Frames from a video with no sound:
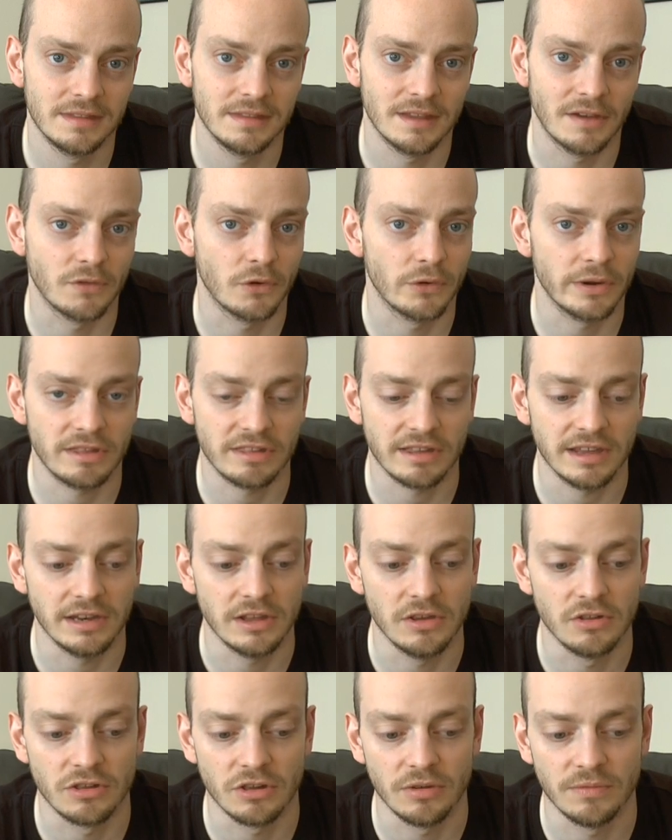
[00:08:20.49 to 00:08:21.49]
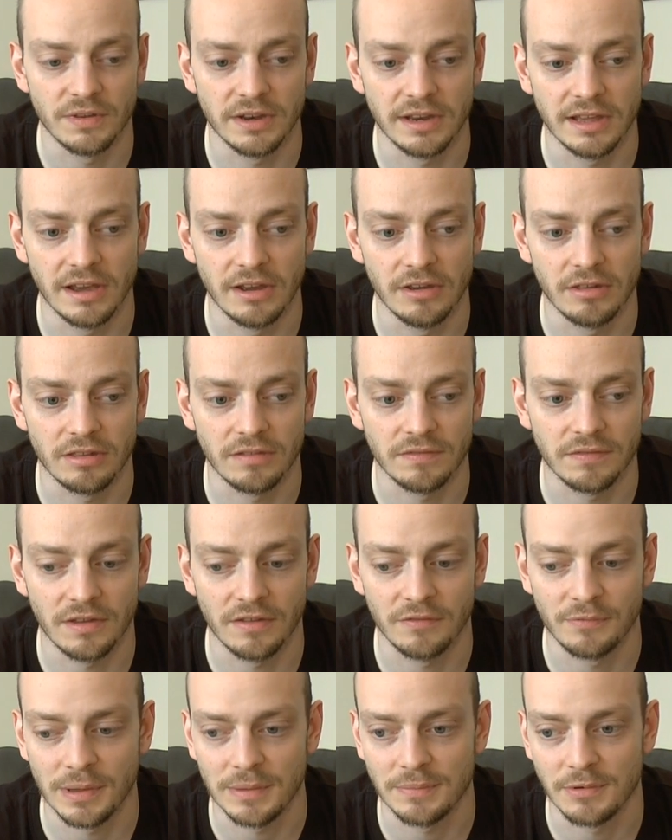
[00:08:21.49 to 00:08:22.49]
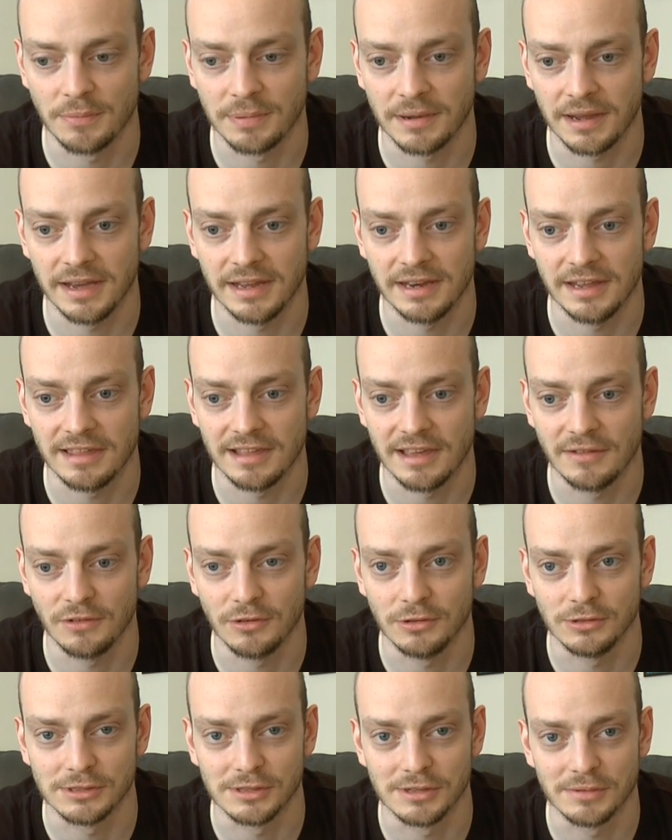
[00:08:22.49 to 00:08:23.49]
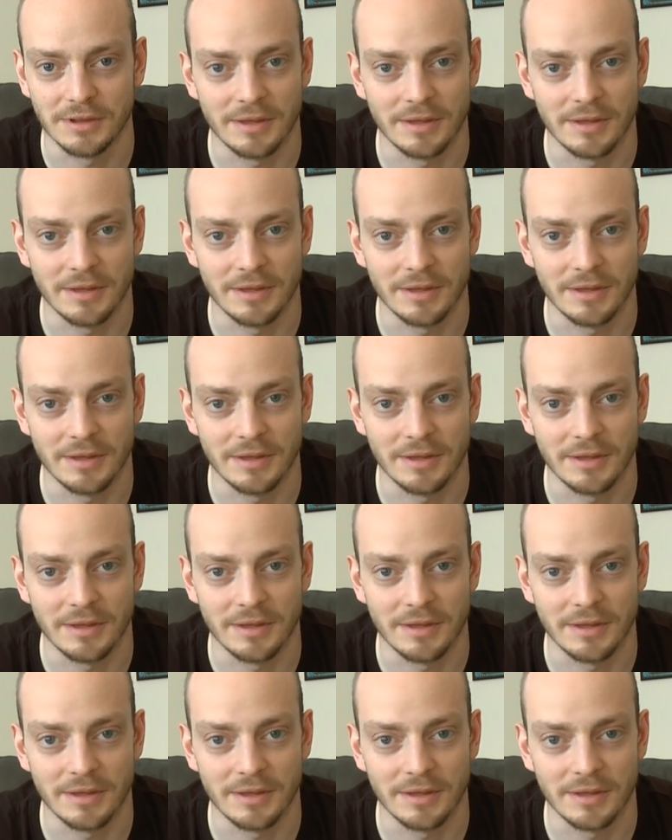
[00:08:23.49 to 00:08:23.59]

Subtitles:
I've already seen YouTube videos of people playing these levels and